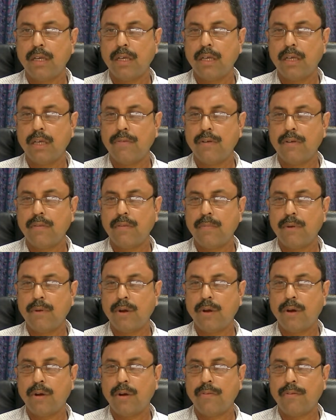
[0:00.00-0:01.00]
given
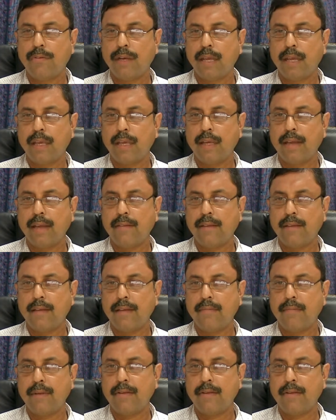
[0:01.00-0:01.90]
blocks like assignment